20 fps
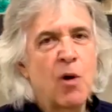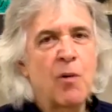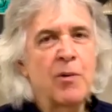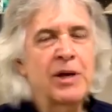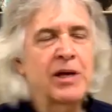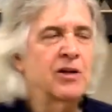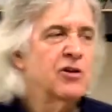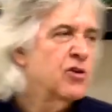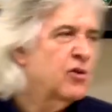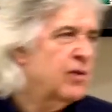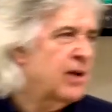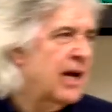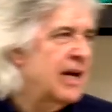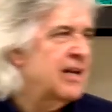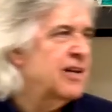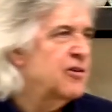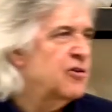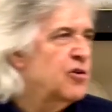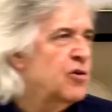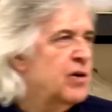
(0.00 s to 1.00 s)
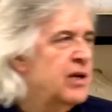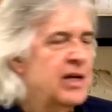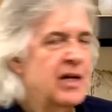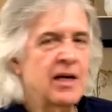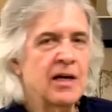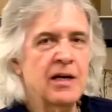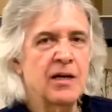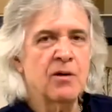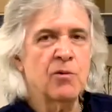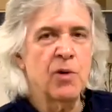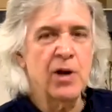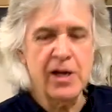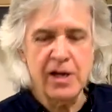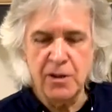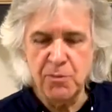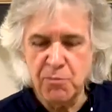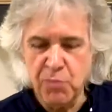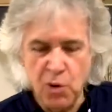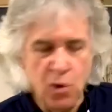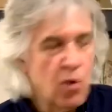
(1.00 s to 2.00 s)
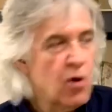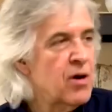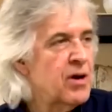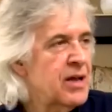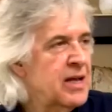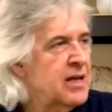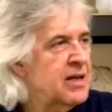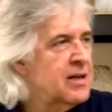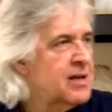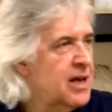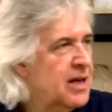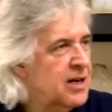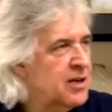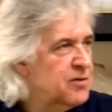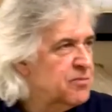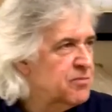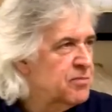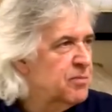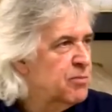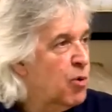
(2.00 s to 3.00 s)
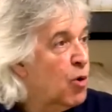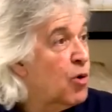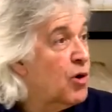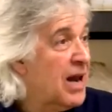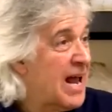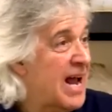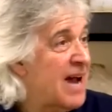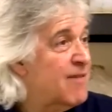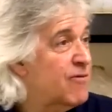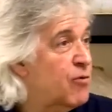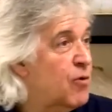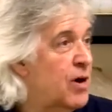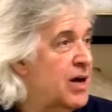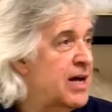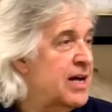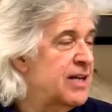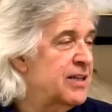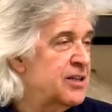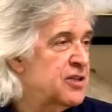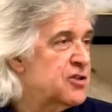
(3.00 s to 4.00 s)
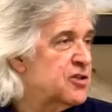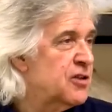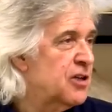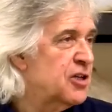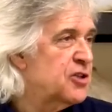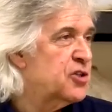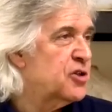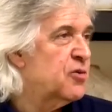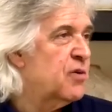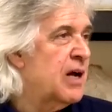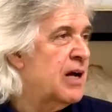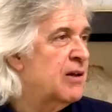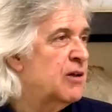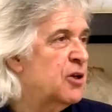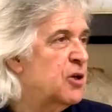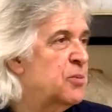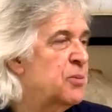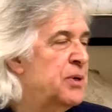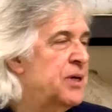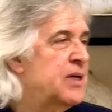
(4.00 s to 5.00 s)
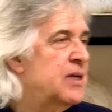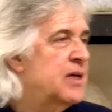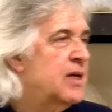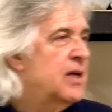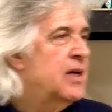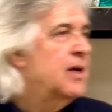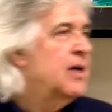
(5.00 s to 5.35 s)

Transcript: what we can do, and I didn't do it here, we can pour it in, kind of pour it halfway and then slush it around a little bit,